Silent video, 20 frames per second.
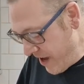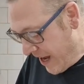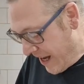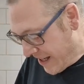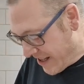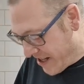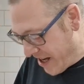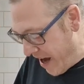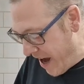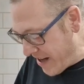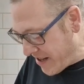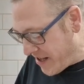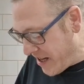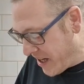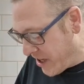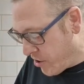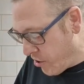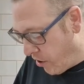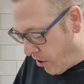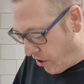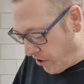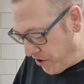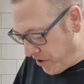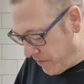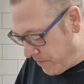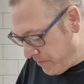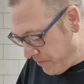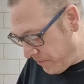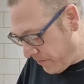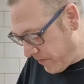Tasted good.
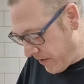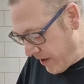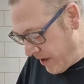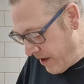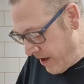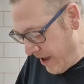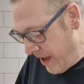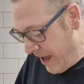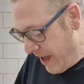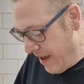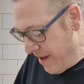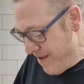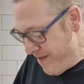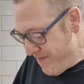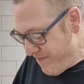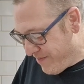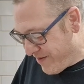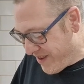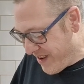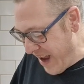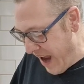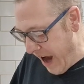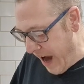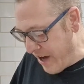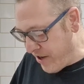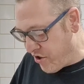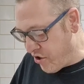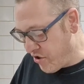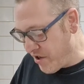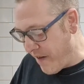
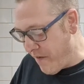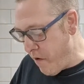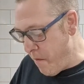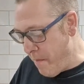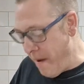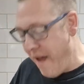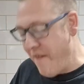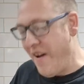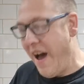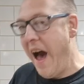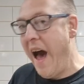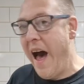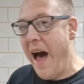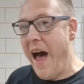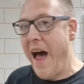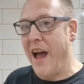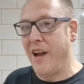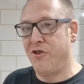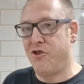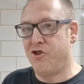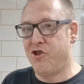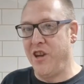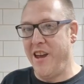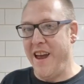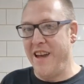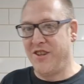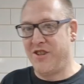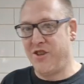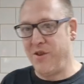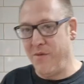It does have a bit of a harsh
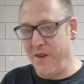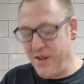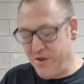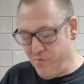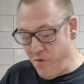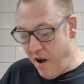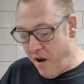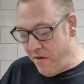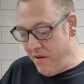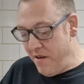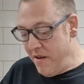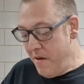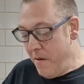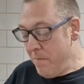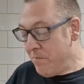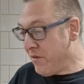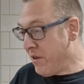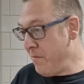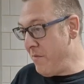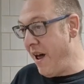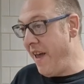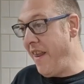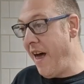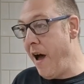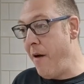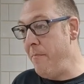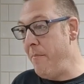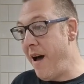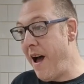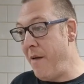taste to it as well. But
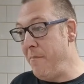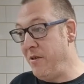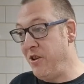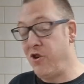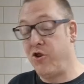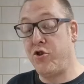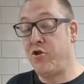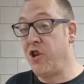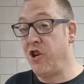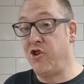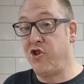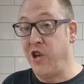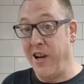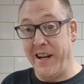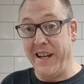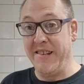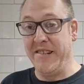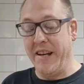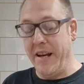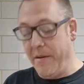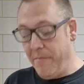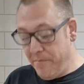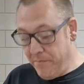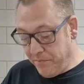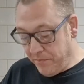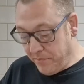that might be just the chilies in it.